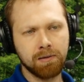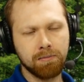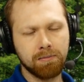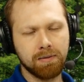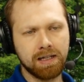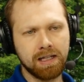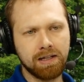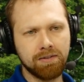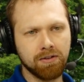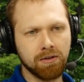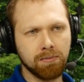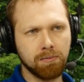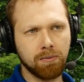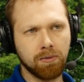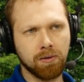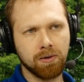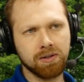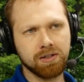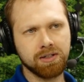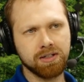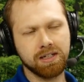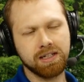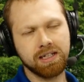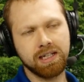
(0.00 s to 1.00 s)
but even
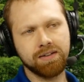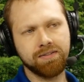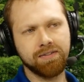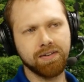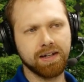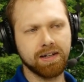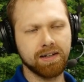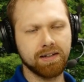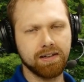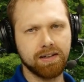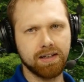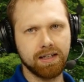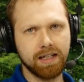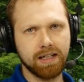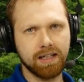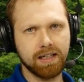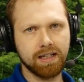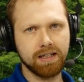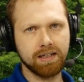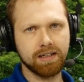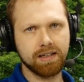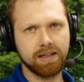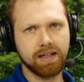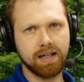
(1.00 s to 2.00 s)
more significantly
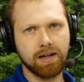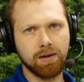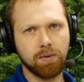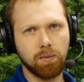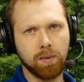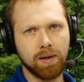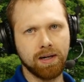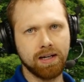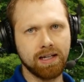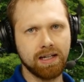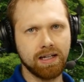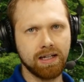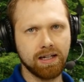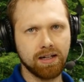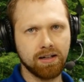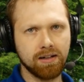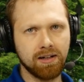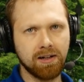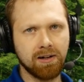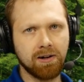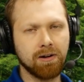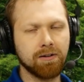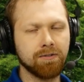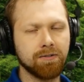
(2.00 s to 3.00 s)
is that when he
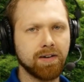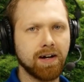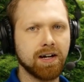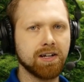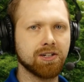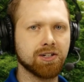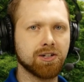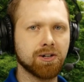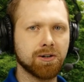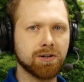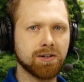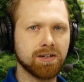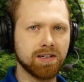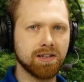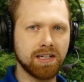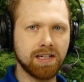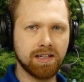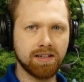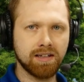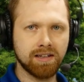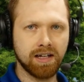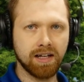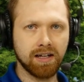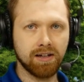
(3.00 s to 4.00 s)
clarifies certain
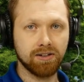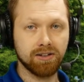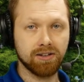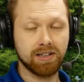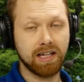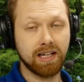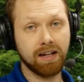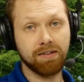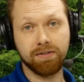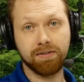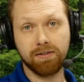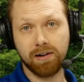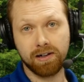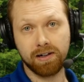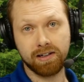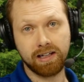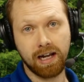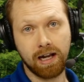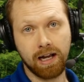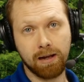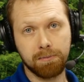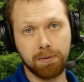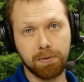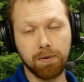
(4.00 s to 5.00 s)
details, say for
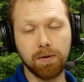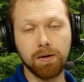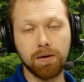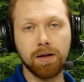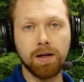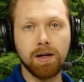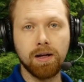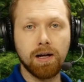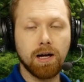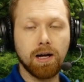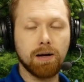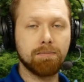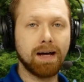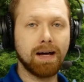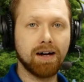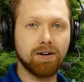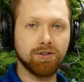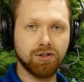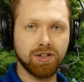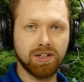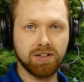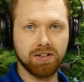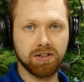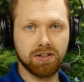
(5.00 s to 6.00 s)
example
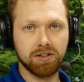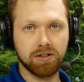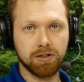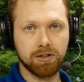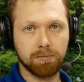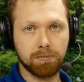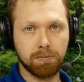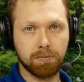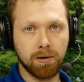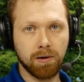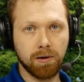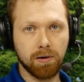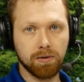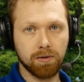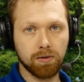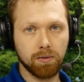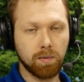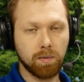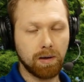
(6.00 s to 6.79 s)
about Jesus' birth,